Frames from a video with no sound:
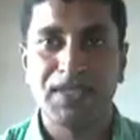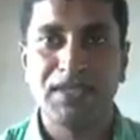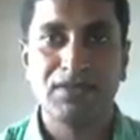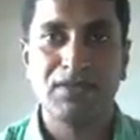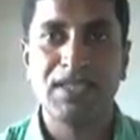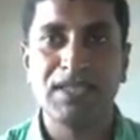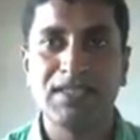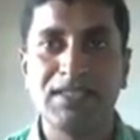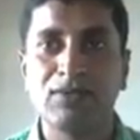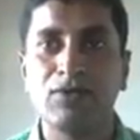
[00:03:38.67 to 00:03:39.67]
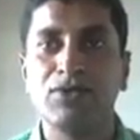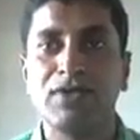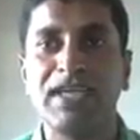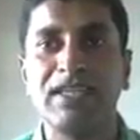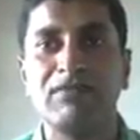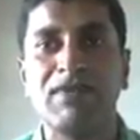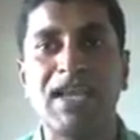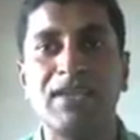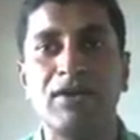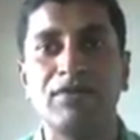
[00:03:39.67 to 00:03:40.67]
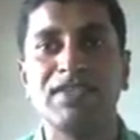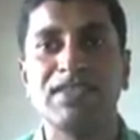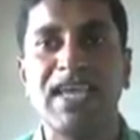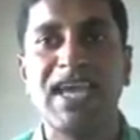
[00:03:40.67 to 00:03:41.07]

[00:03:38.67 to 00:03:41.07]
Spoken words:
So that is, it's going to read the value of this A